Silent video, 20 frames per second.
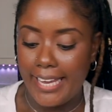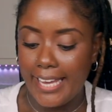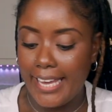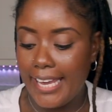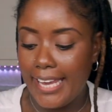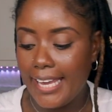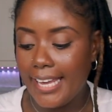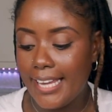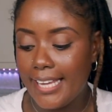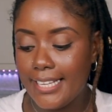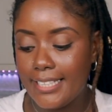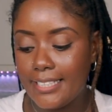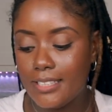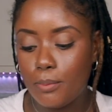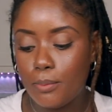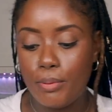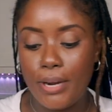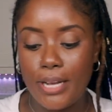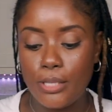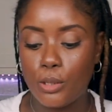And the
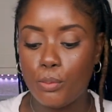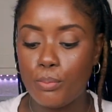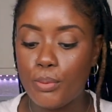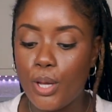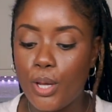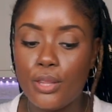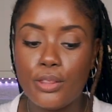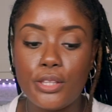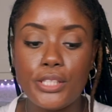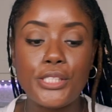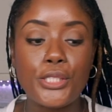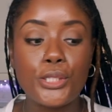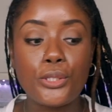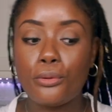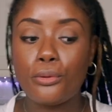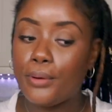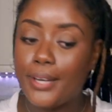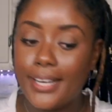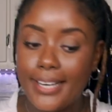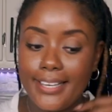price will be on the
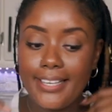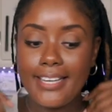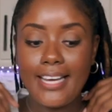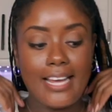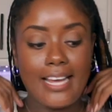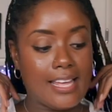screen.